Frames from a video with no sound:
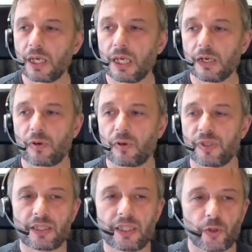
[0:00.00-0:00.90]
From a
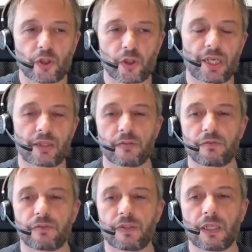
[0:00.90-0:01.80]
technical perspective,
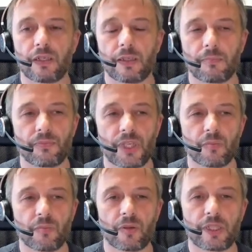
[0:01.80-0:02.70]
the
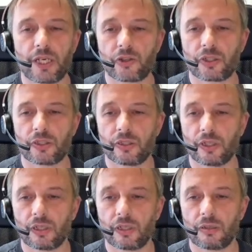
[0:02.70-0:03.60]
implementation
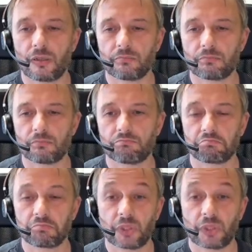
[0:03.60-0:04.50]

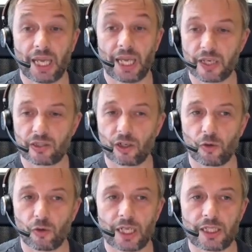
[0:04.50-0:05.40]
can be based on
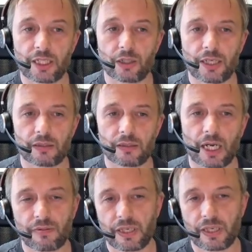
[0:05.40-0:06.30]
OpenID Connect. I
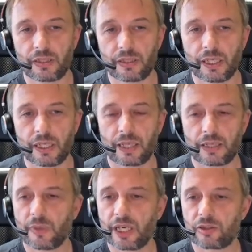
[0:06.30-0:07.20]
think that's
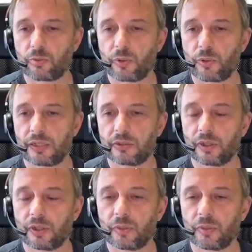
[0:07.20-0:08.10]
the best way to
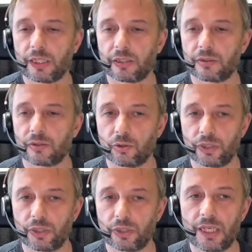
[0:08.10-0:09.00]
implement it
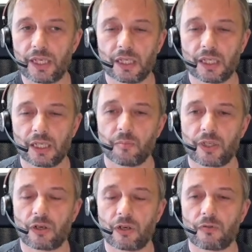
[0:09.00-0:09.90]
today,
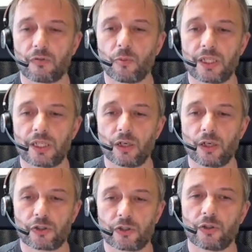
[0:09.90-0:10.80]
because OpenID
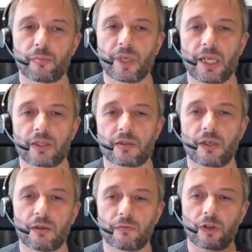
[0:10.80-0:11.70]
offers a good balance
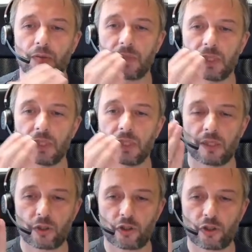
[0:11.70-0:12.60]
from
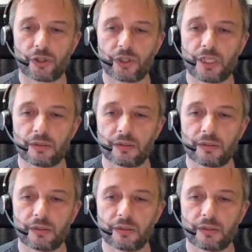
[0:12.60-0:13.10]
maturity,